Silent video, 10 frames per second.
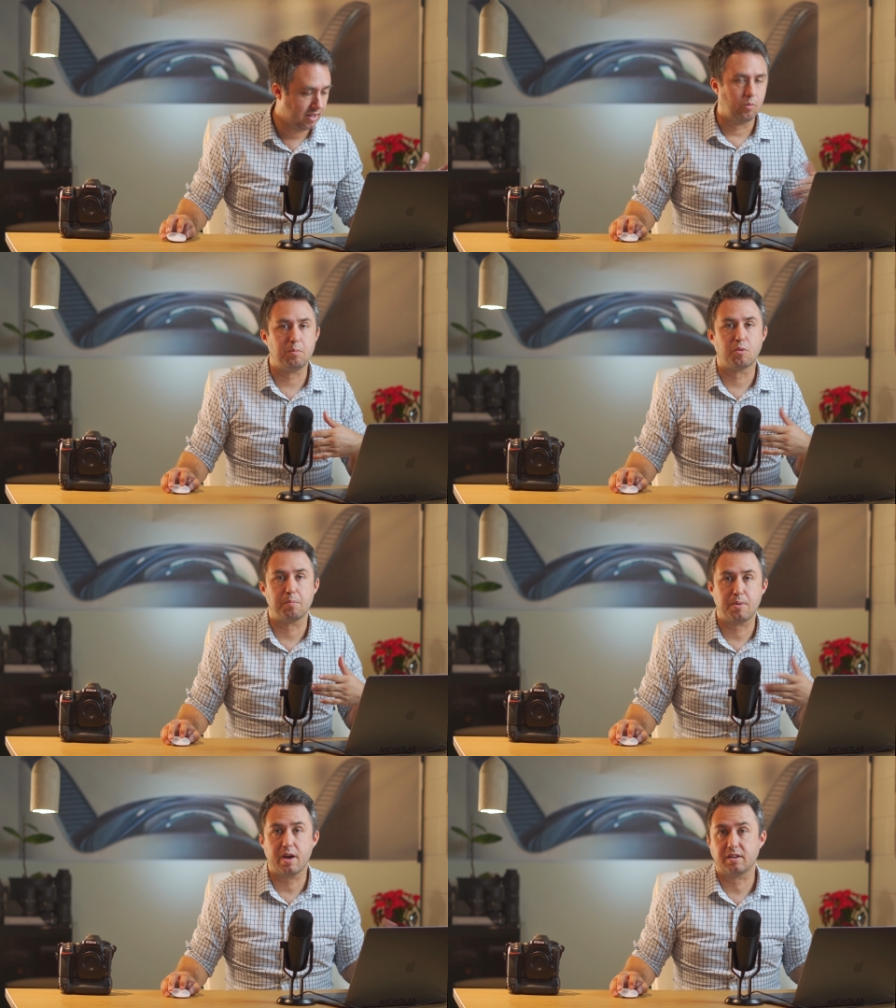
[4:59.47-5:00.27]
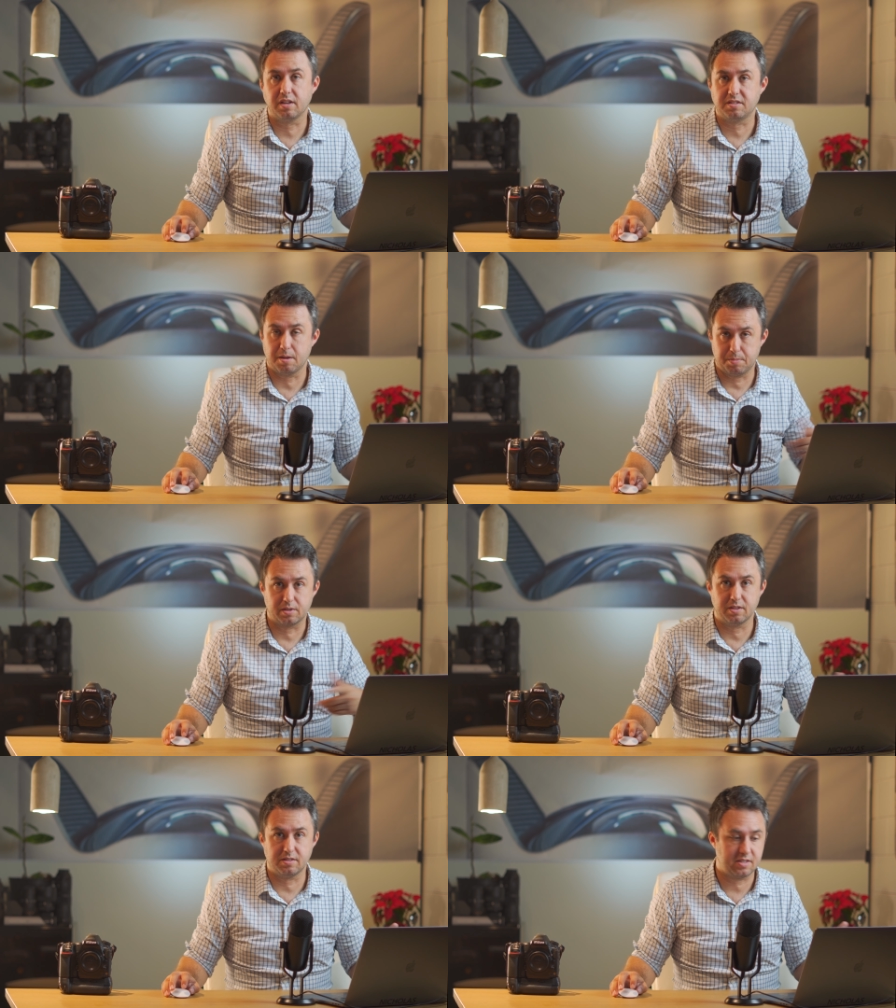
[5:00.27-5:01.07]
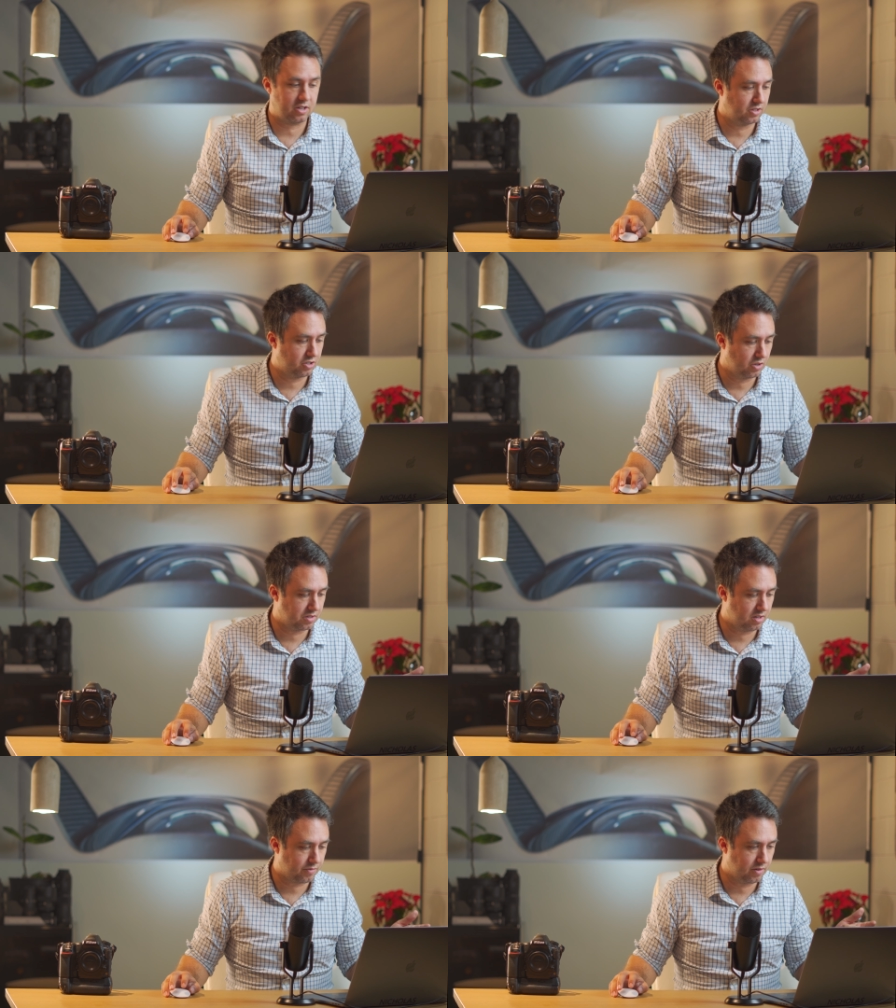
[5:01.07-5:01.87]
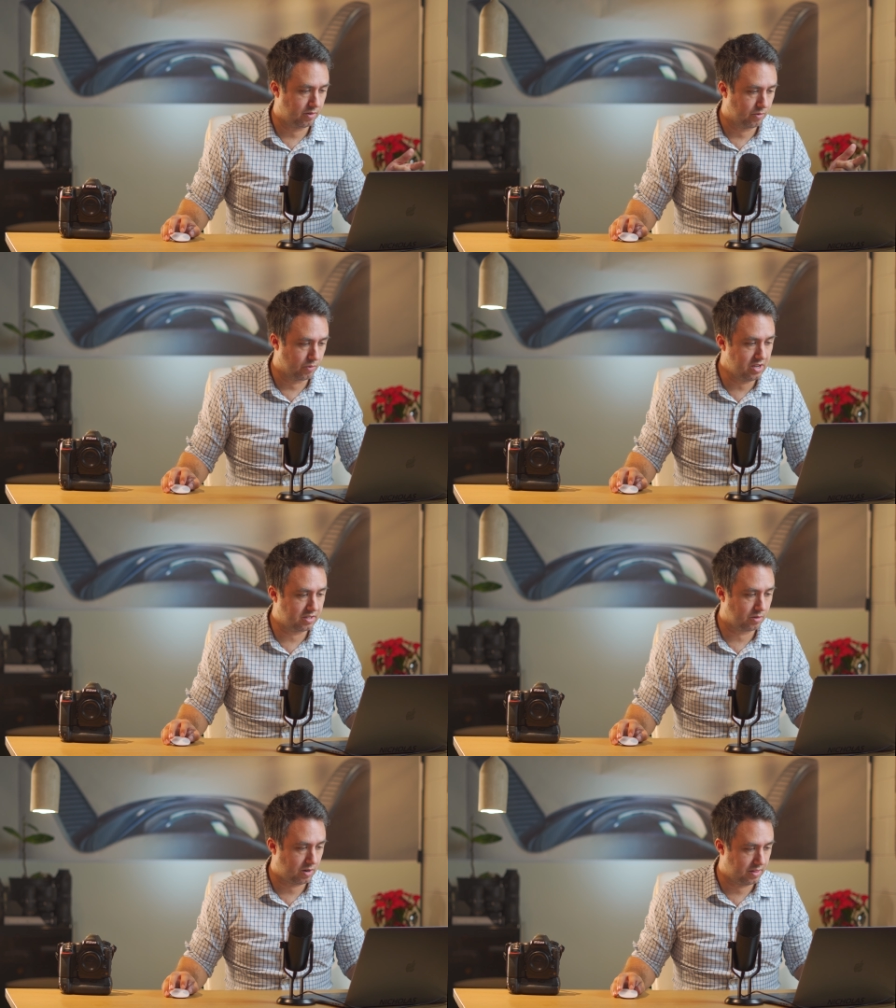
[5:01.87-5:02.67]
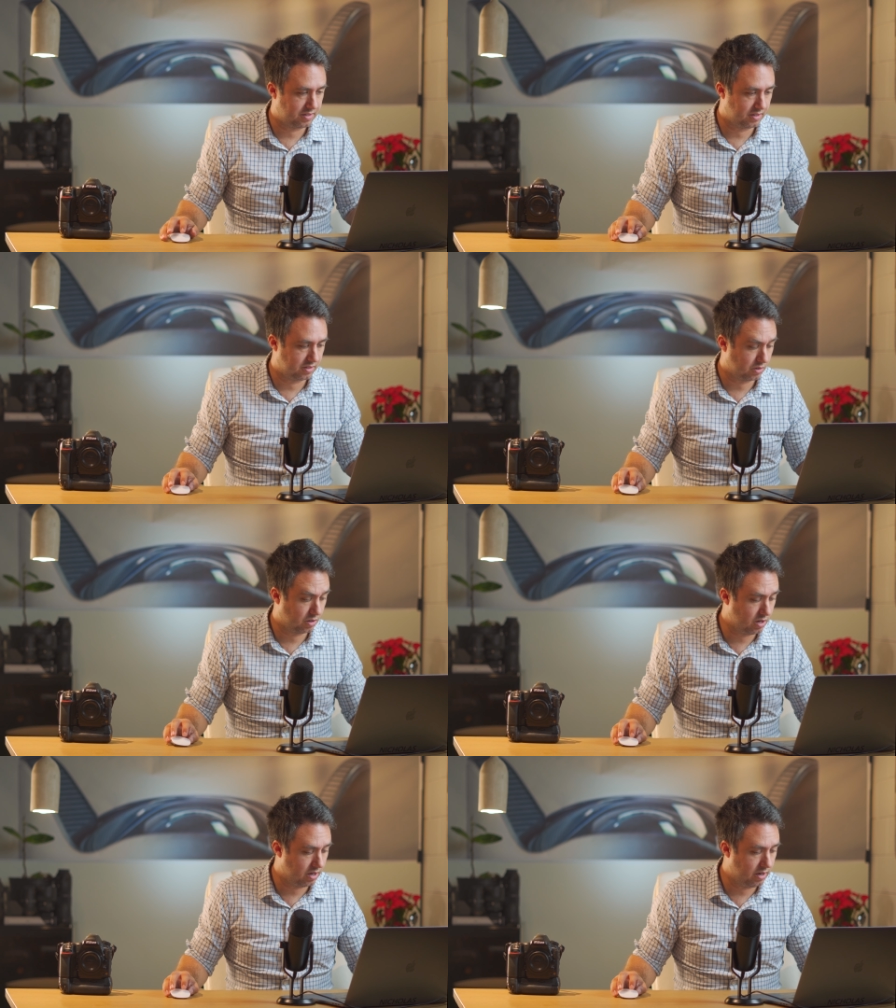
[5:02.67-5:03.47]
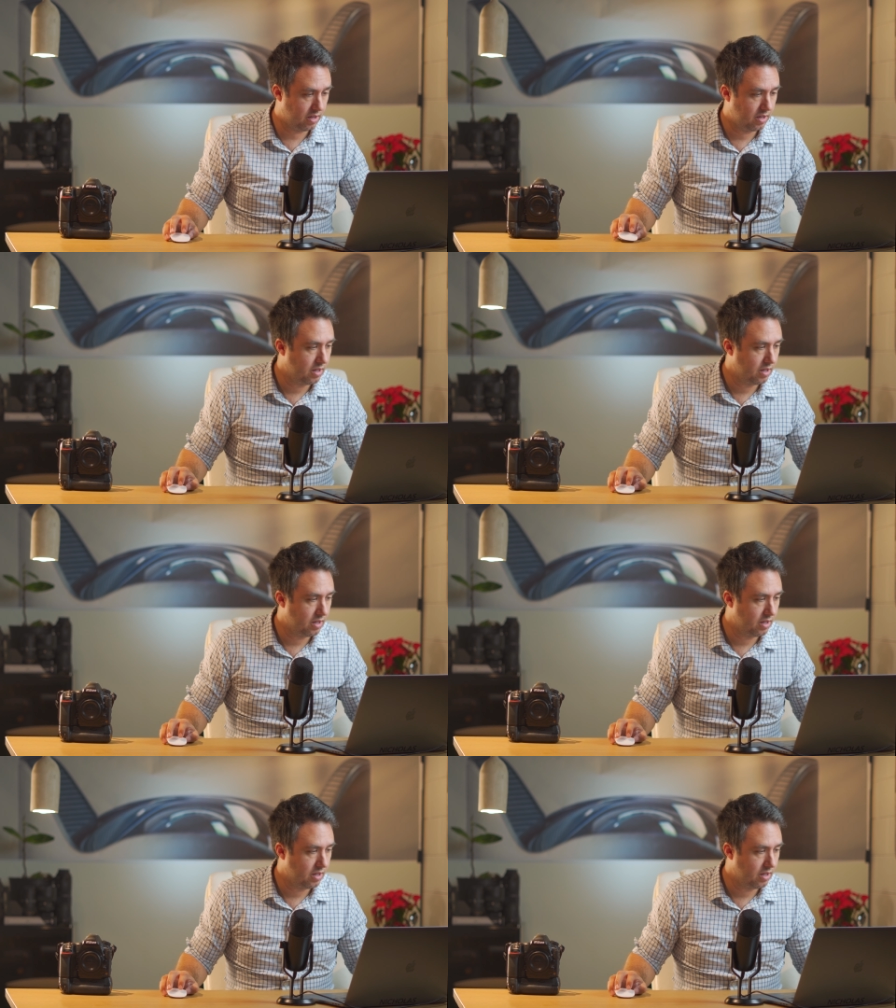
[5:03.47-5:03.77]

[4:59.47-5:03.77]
One more product example, because this actually shows a different reason why this is so good.